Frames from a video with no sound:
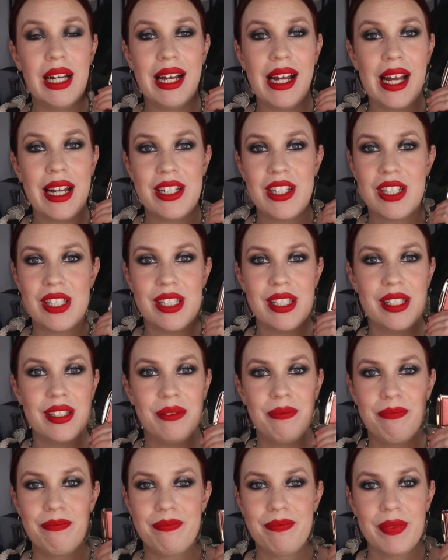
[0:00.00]
I just
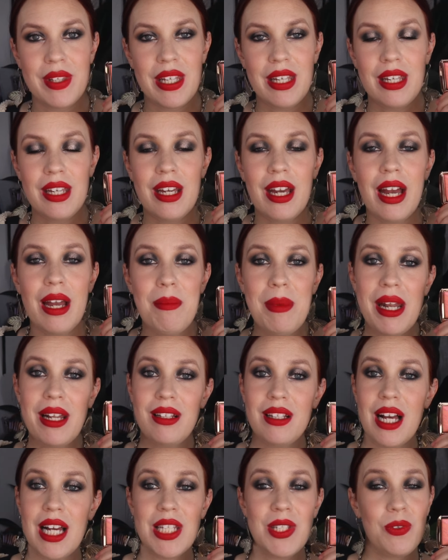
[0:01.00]
I'm at a
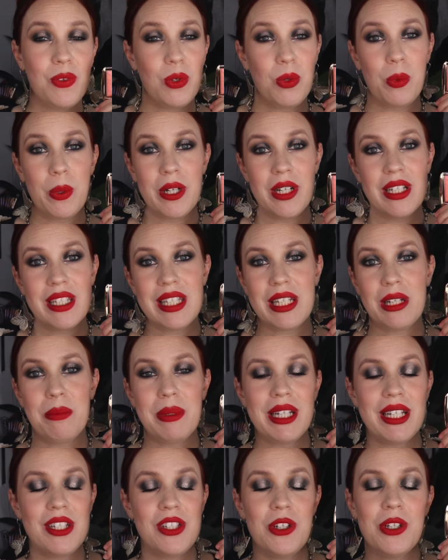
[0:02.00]
loss for words here
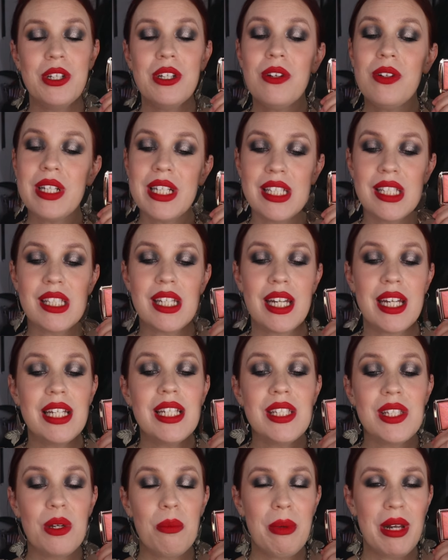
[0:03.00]
because you can only say
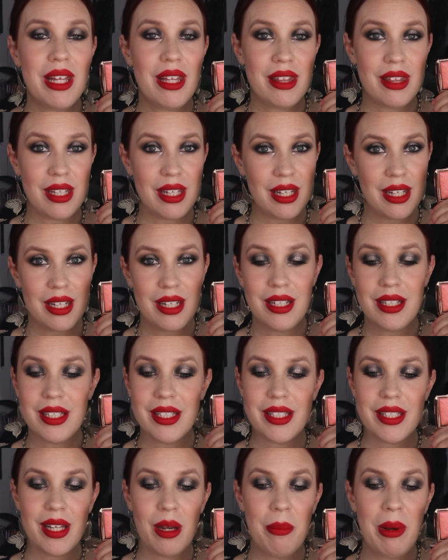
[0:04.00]
so many
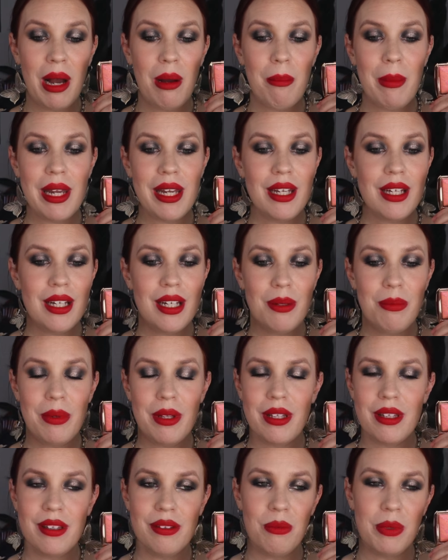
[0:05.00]
things about makeup
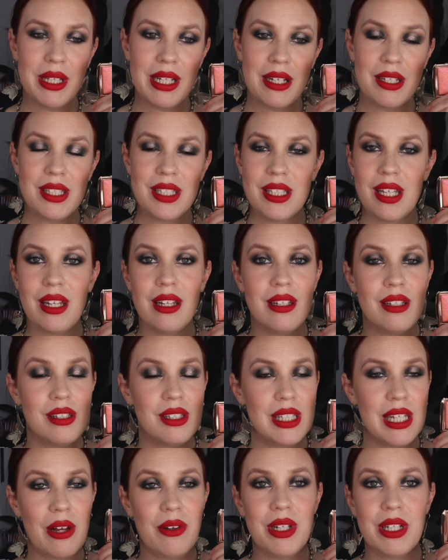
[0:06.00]
without so
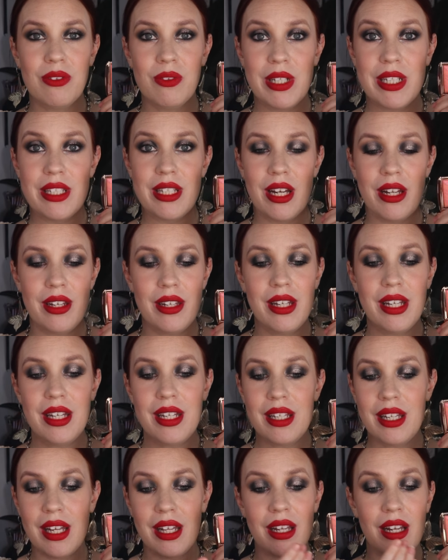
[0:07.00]
sounding
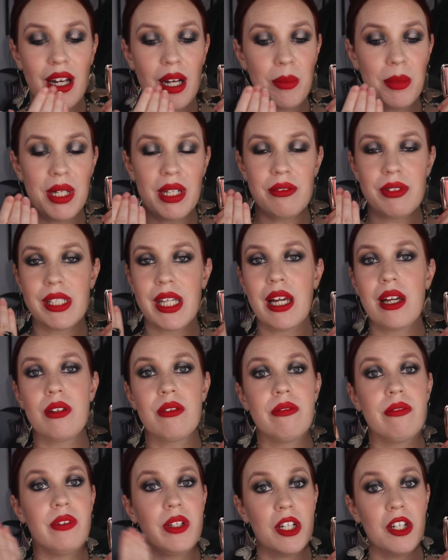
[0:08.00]
redundant. And I'm going to
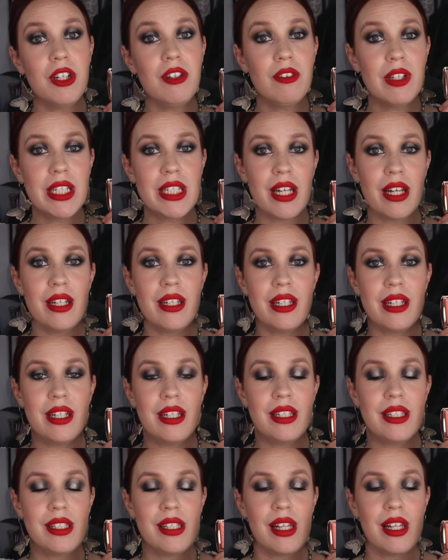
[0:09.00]
sound very
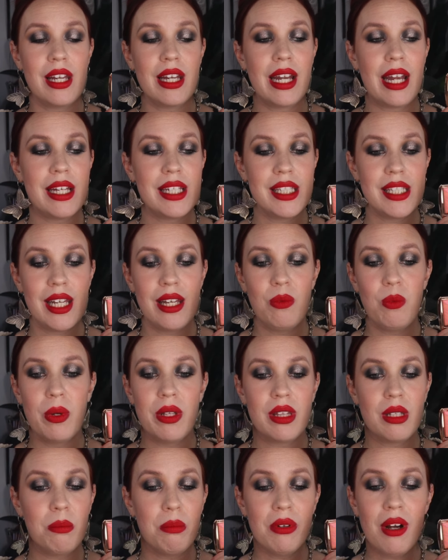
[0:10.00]
redundant to, like I said,
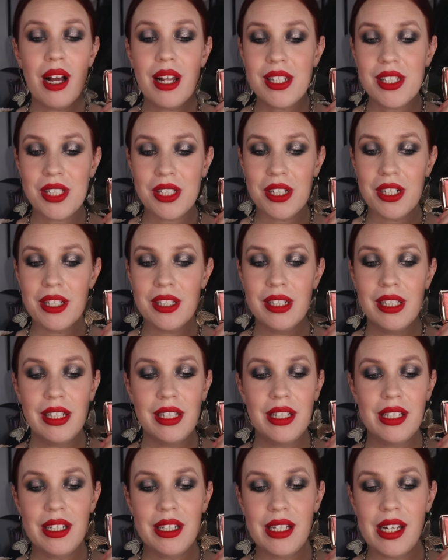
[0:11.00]
with the bronzer.
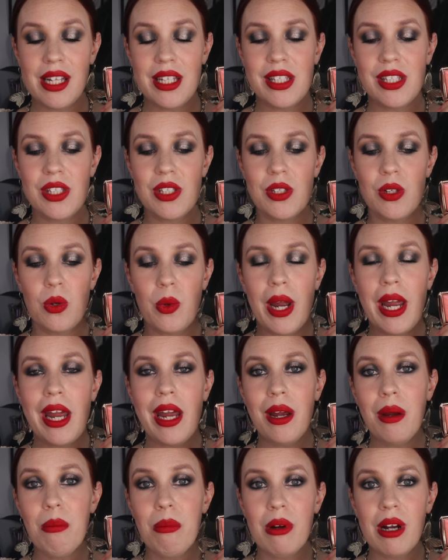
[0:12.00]
It's so
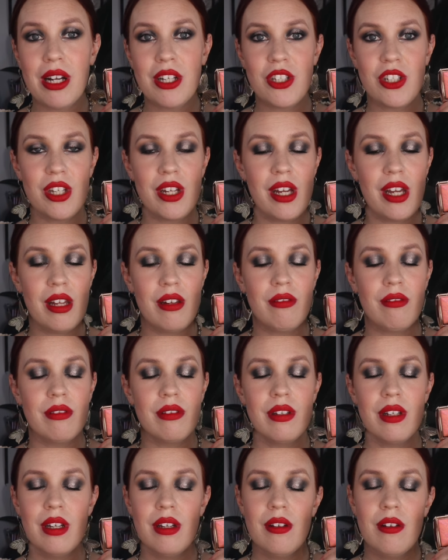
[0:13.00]
airbrushed and
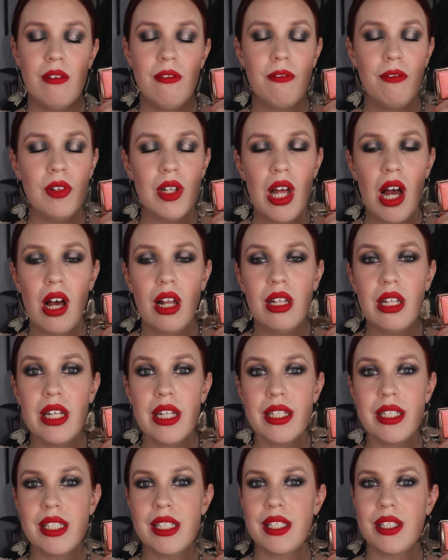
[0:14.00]

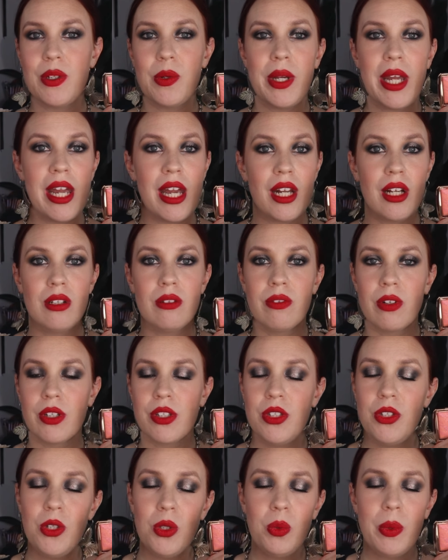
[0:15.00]
flawless. You can't
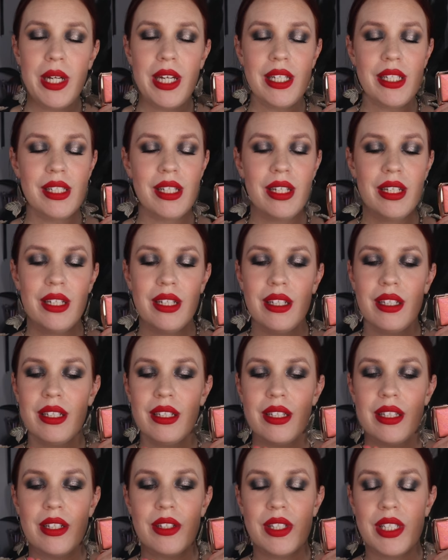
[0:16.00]
overdo it.
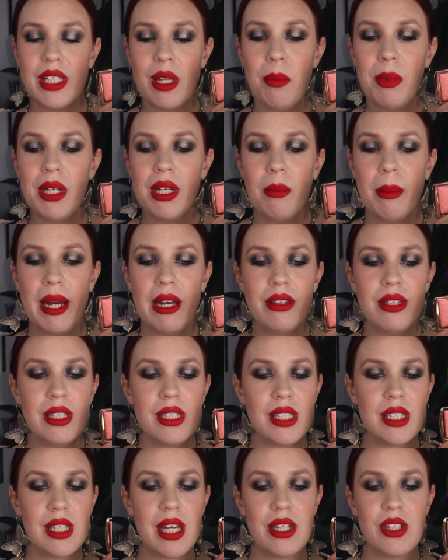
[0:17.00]
There's something about
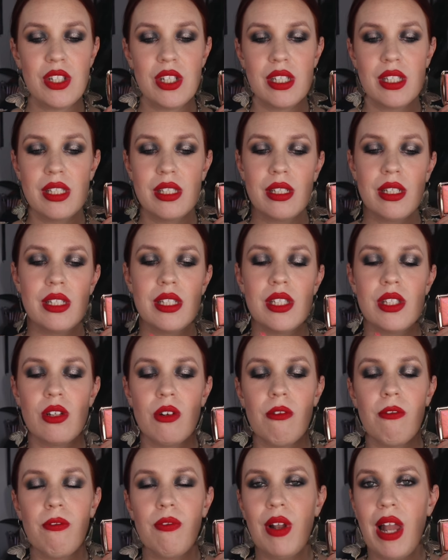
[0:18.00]
this that just is
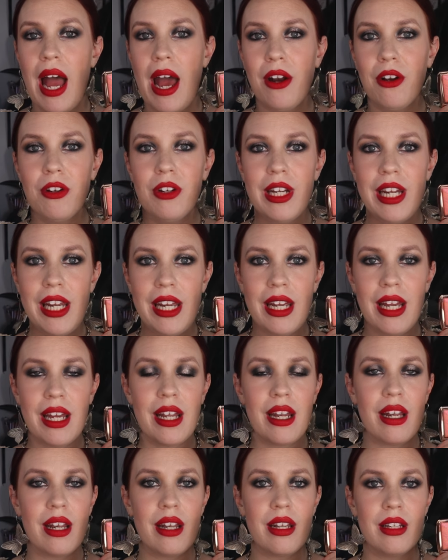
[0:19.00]
so flattering
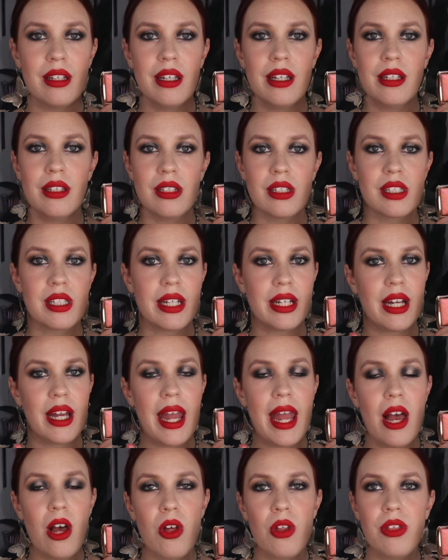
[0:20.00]
and it looks like
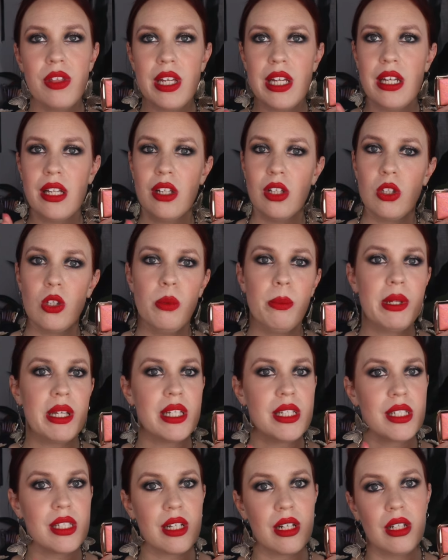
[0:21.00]
a healthy,
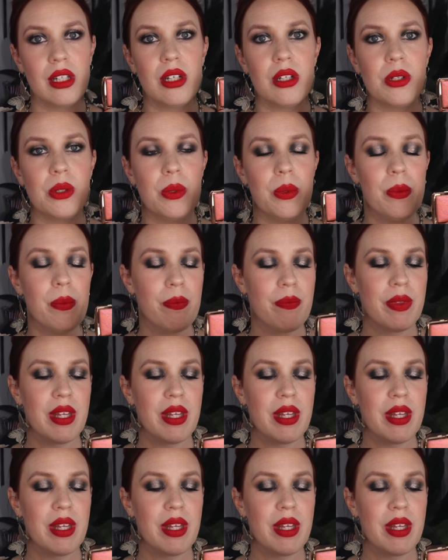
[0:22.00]
luminous glow.